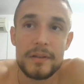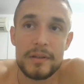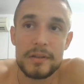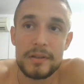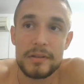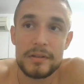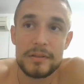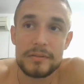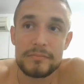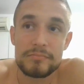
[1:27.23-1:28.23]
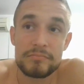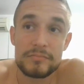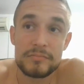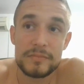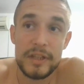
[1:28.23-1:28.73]
Uh,
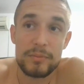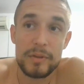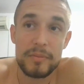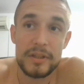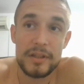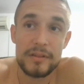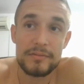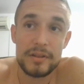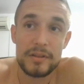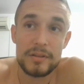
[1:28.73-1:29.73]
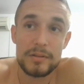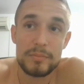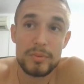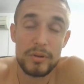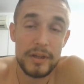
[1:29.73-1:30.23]
then we might have the
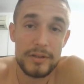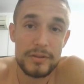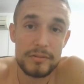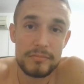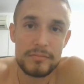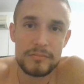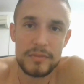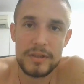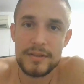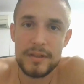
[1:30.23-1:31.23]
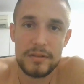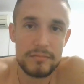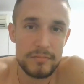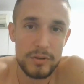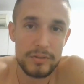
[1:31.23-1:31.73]
pronation, let's say
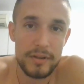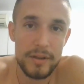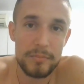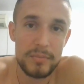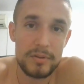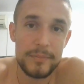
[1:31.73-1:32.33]
on the thumb.